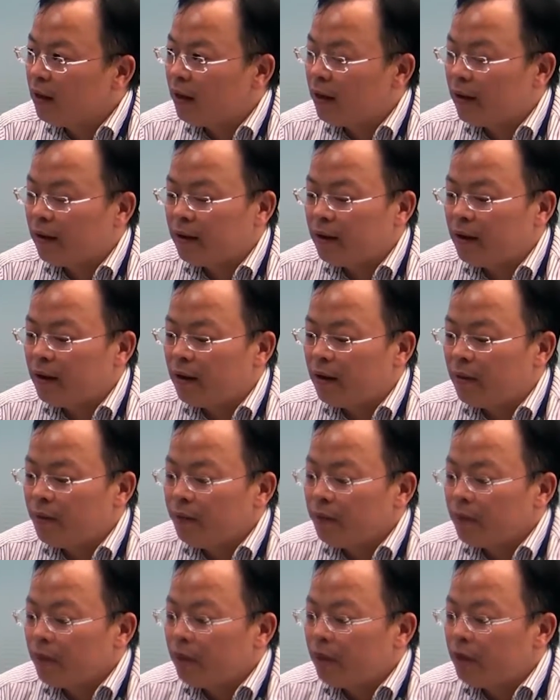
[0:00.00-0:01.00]
Like
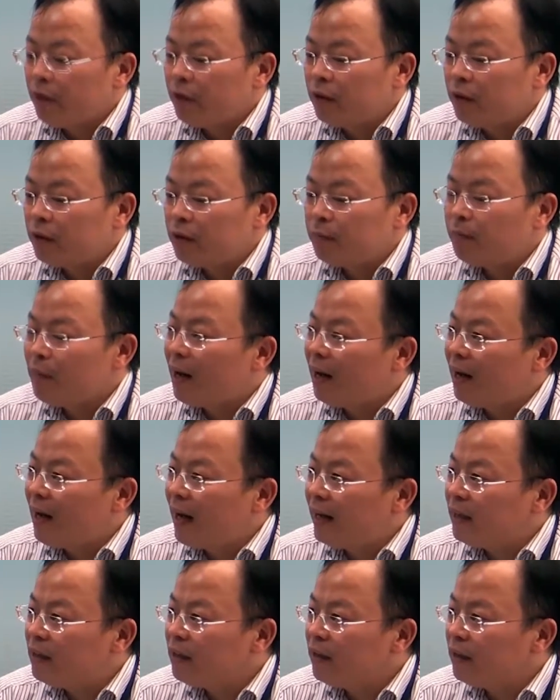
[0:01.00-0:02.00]
for the smart
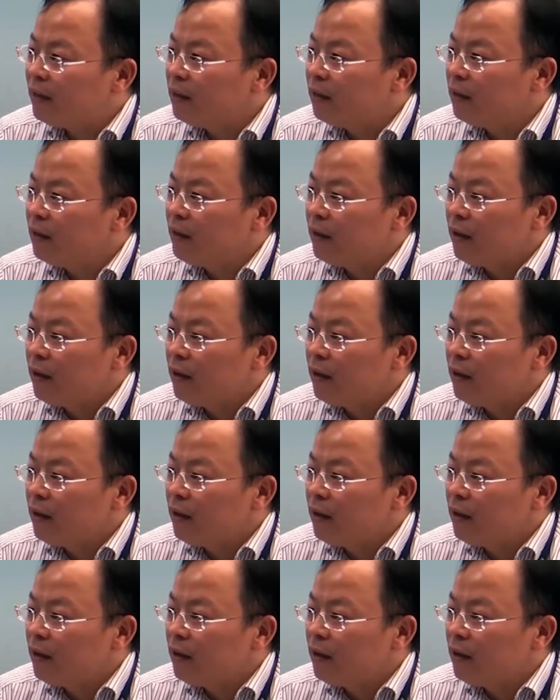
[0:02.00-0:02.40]
lighting,